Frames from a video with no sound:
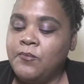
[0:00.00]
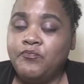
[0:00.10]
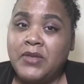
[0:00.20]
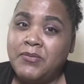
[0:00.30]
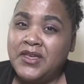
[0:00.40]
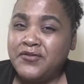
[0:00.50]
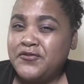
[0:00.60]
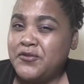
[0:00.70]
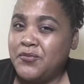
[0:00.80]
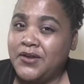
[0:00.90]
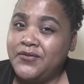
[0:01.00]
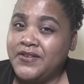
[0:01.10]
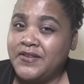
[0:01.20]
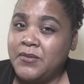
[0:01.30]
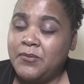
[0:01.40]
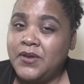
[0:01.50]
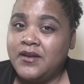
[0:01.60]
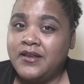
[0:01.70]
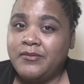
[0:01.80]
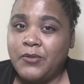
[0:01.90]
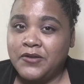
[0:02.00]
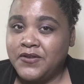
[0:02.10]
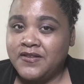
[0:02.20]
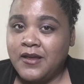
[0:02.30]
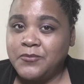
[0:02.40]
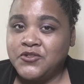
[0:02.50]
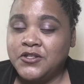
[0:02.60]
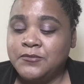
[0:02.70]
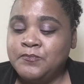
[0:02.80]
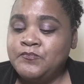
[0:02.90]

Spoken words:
Maybe even for breakfast, it might be a nice breakfast option